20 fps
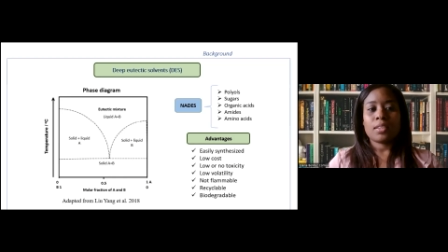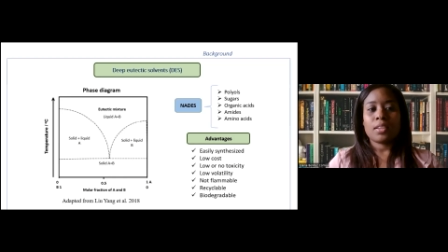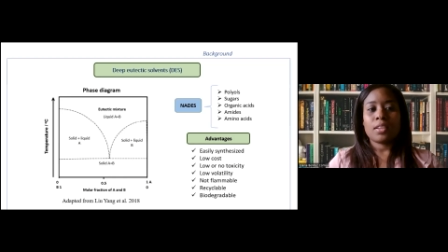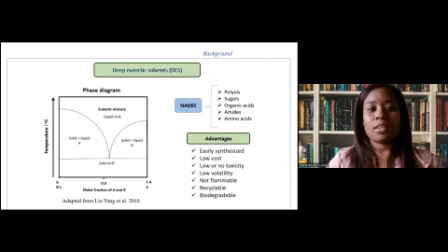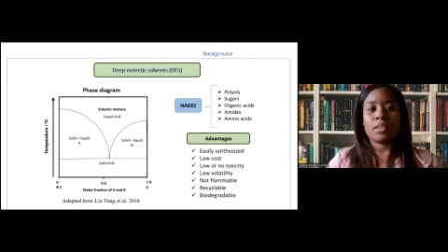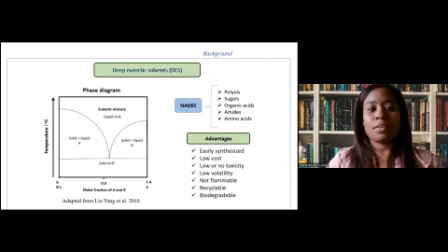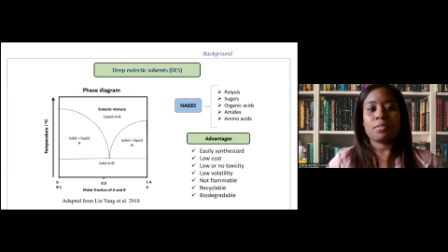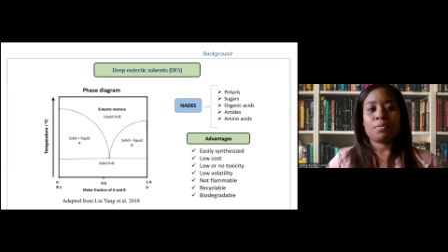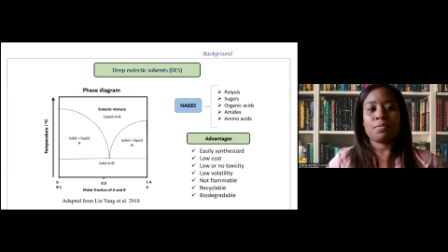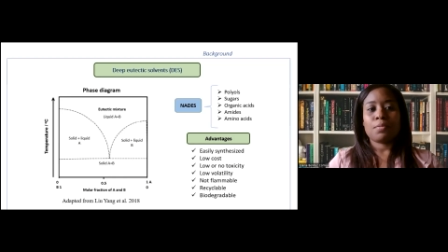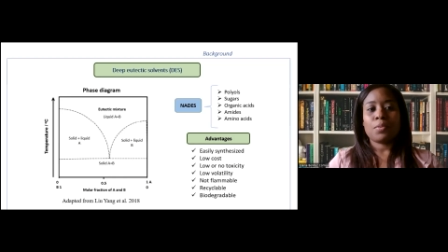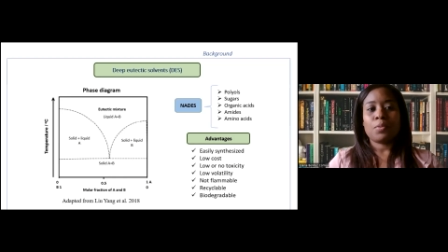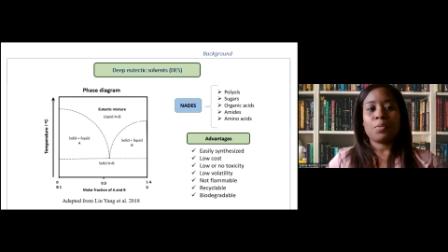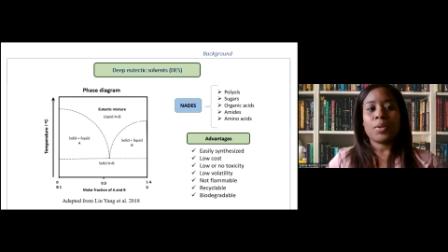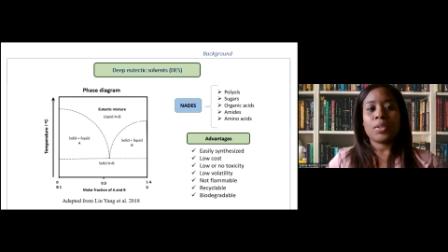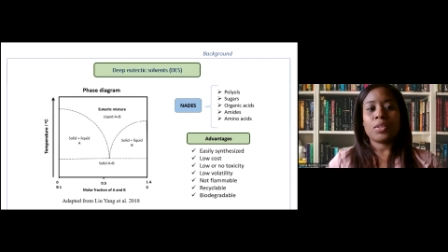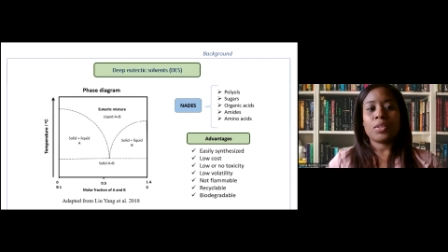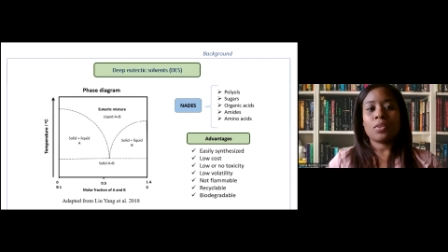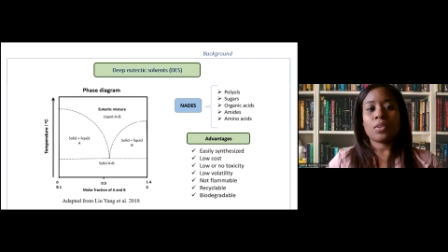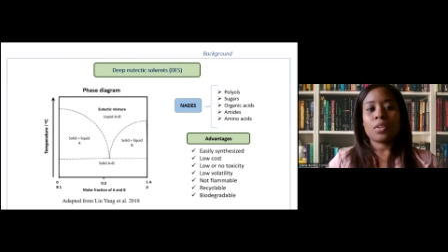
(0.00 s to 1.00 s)
if
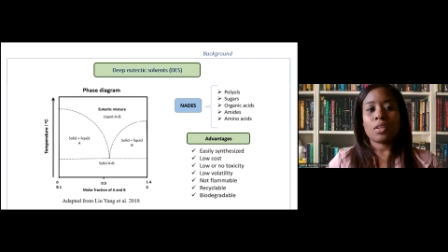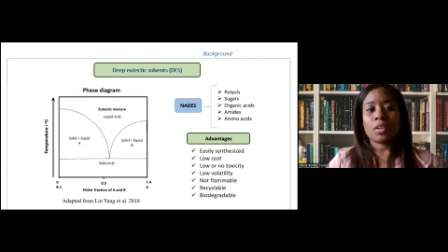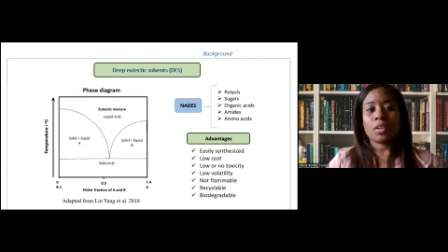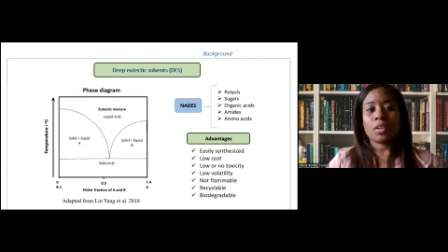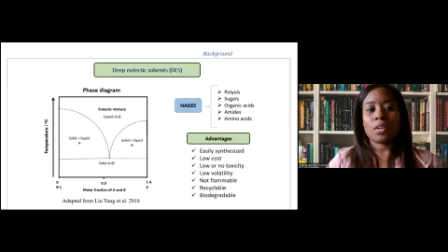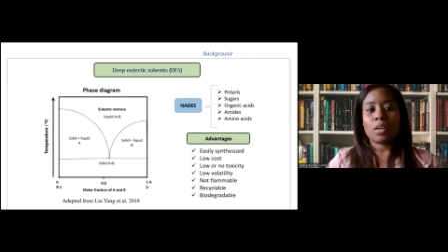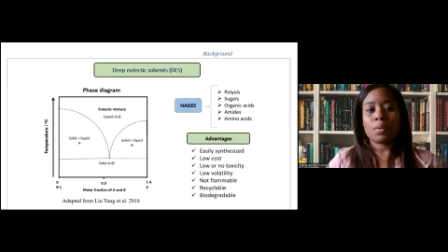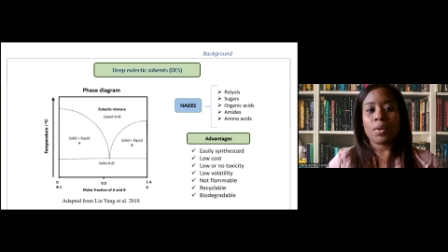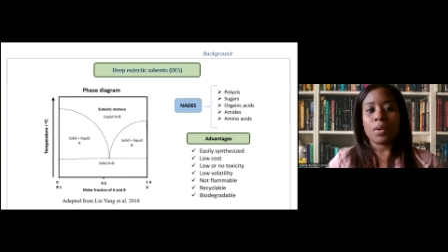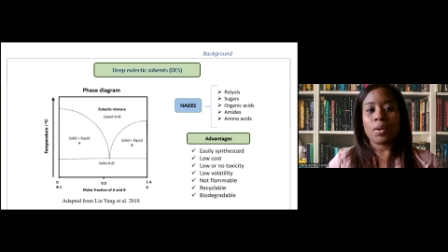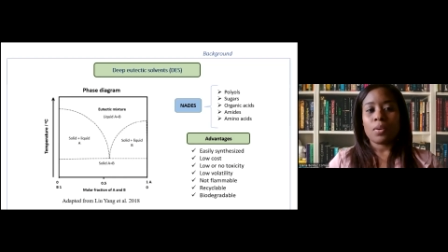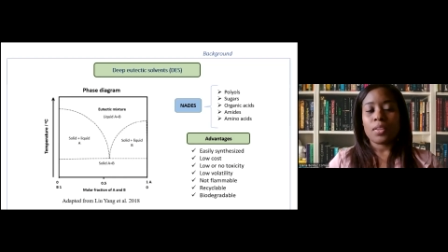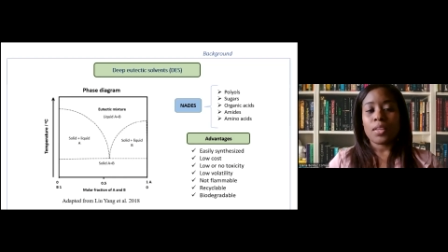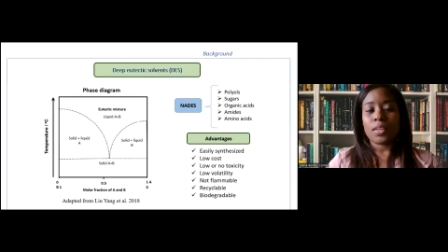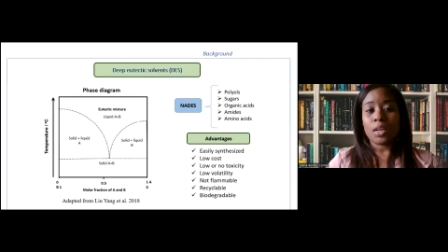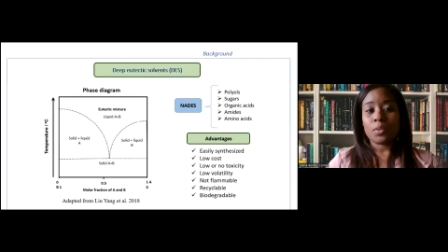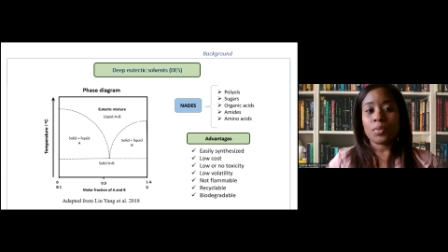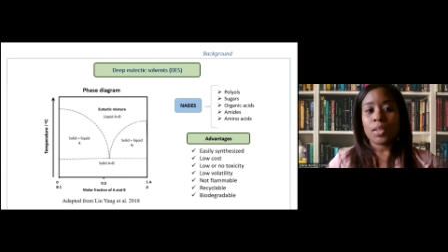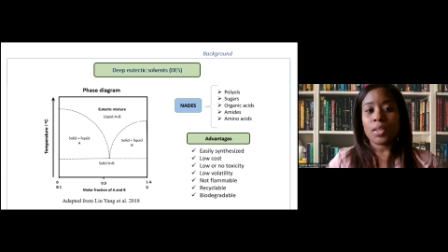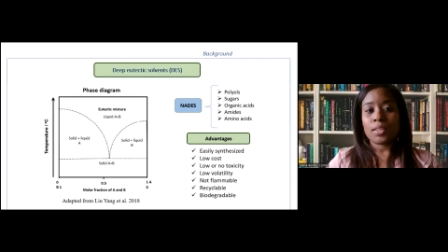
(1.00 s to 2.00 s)
we're talking about
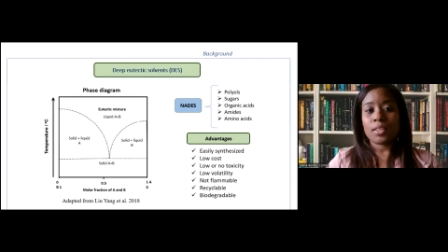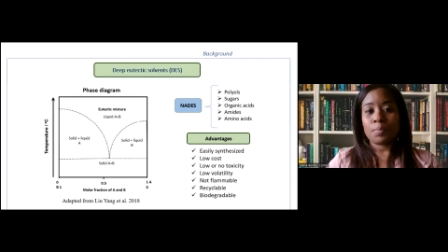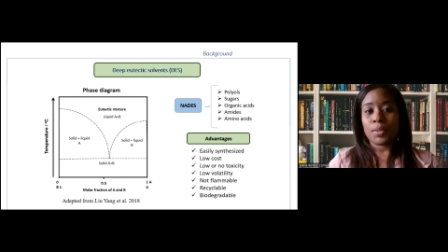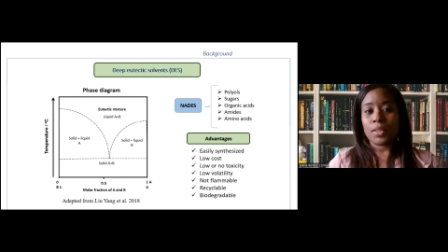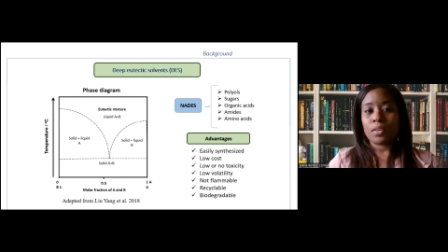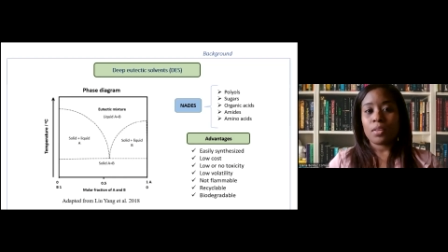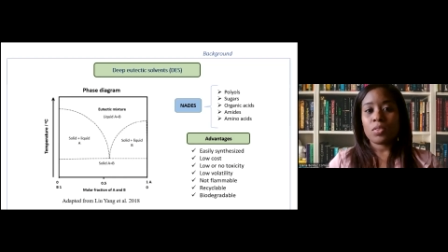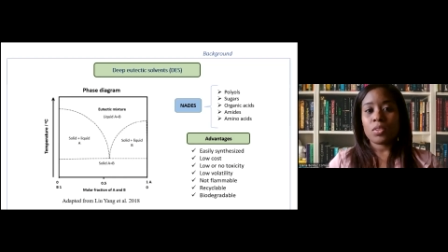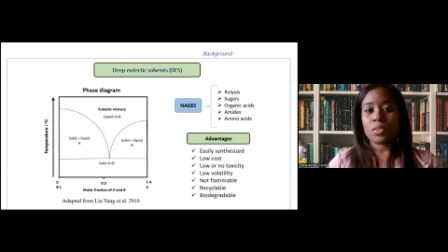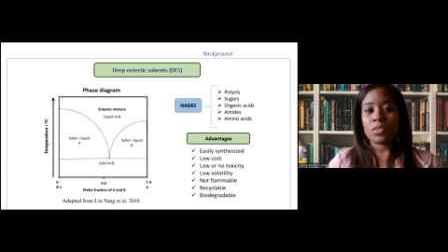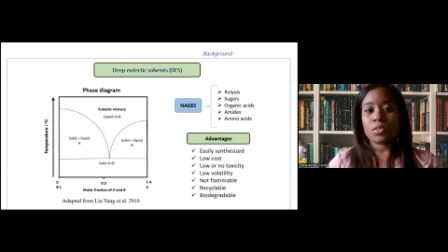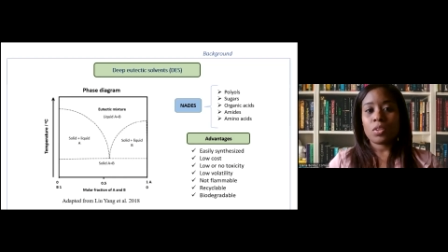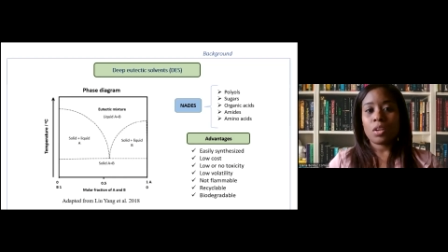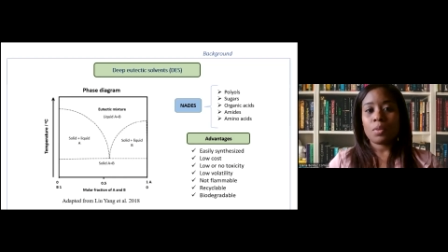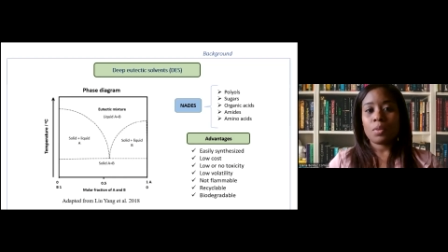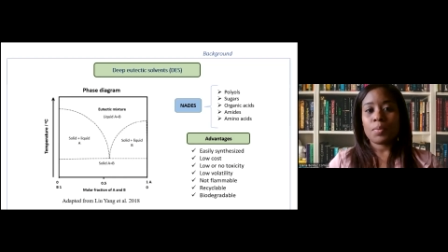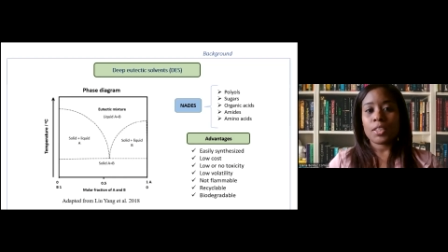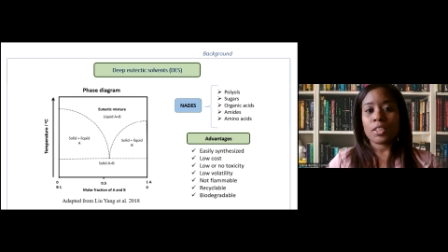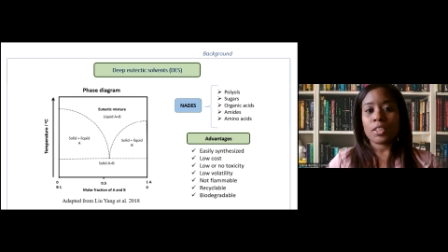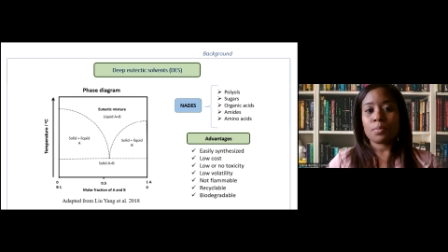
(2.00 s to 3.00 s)
natural deep eutectic
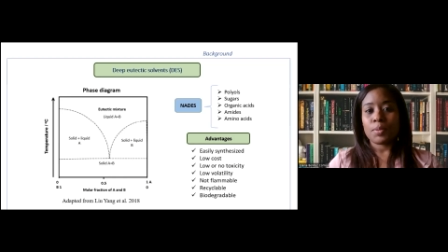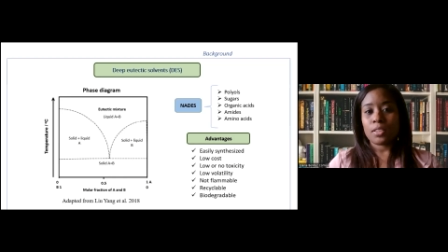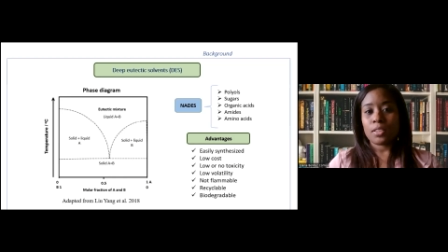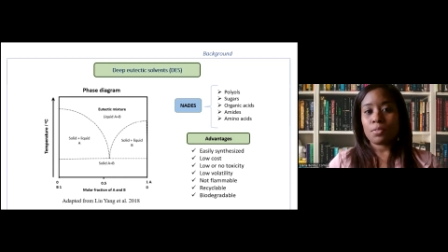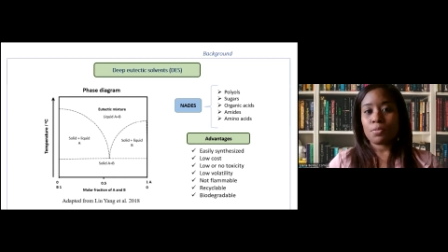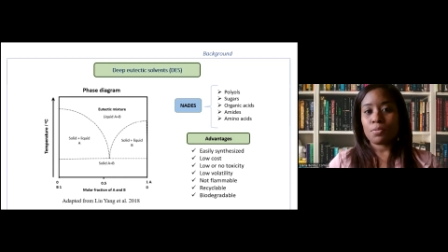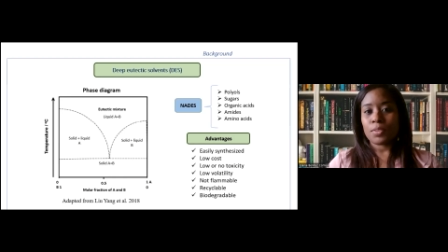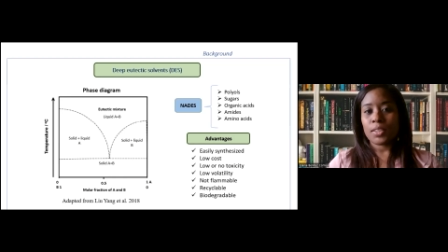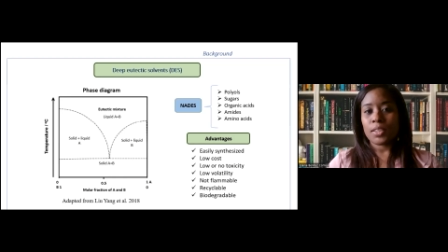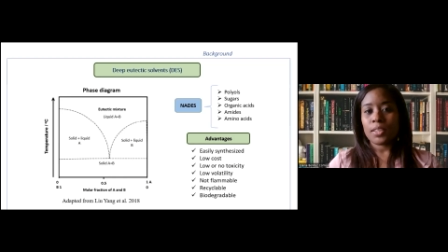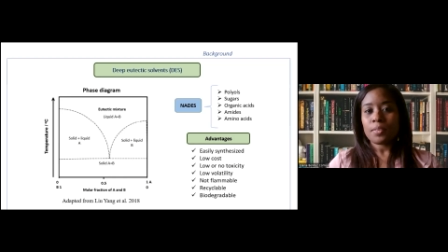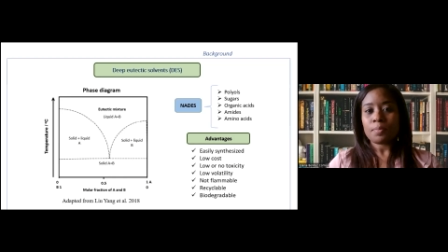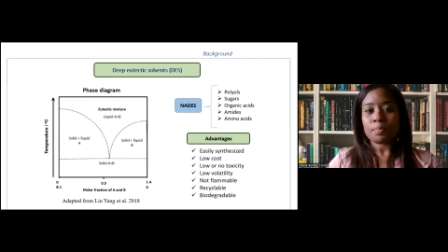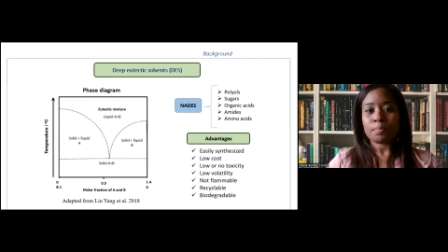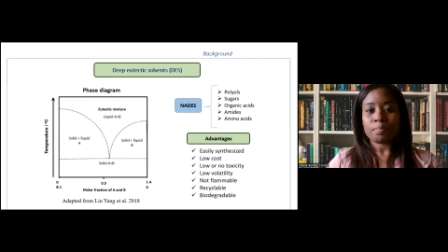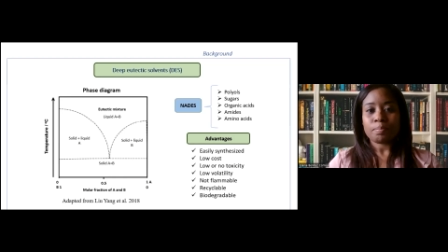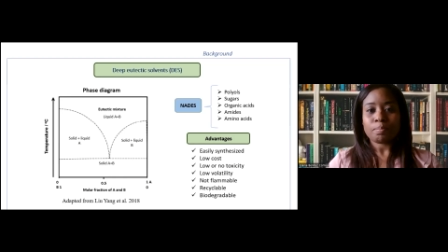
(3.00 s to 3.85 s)
solvent specifically.